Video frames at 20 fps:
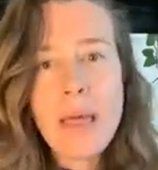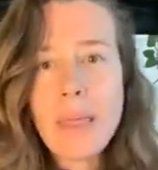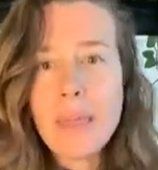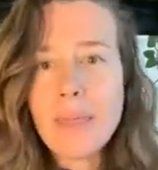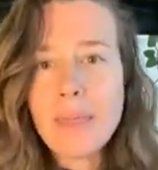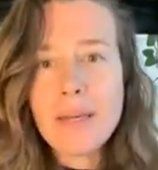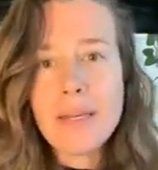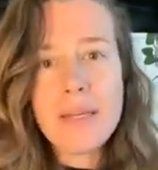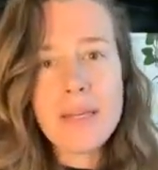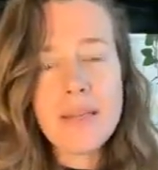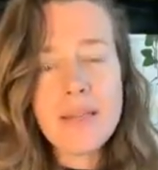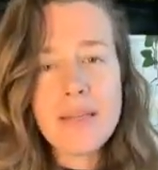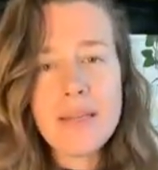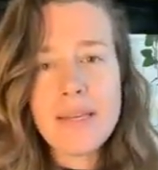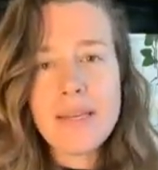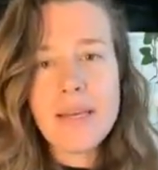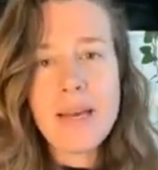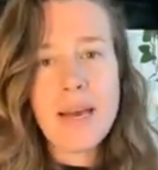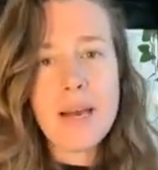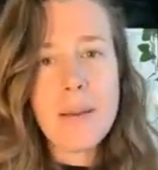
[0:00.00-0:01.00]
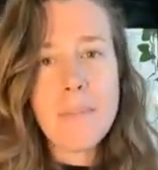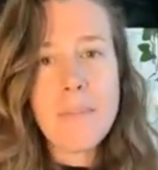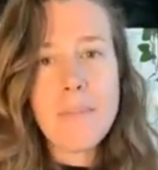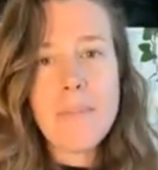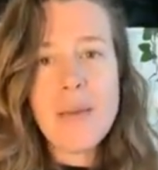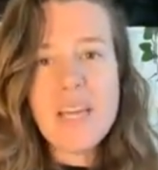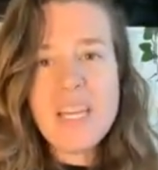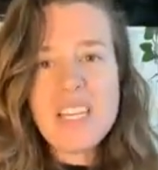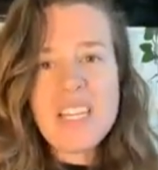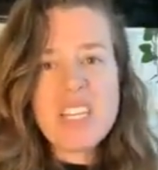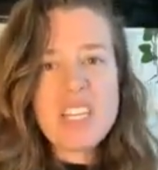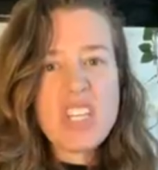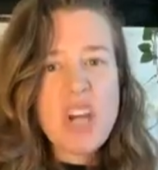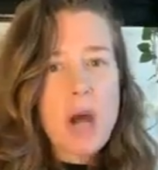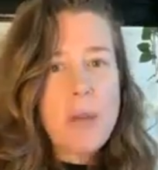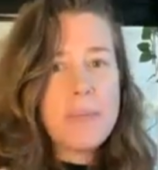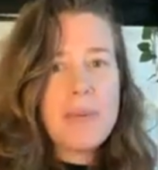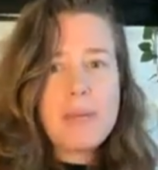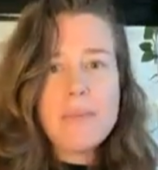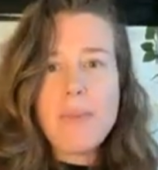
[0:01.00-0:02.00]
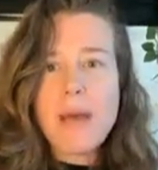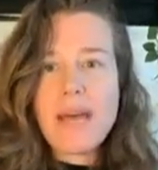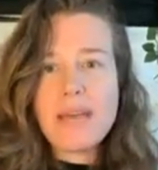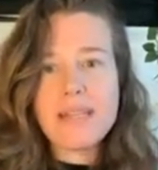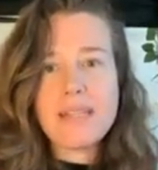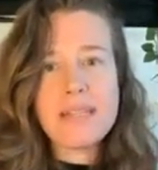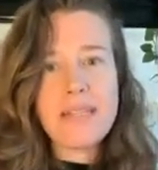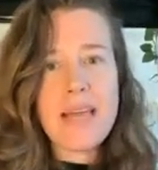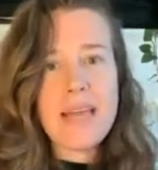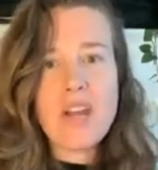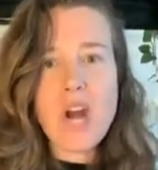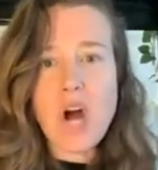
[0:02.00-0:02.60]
the soppy mess and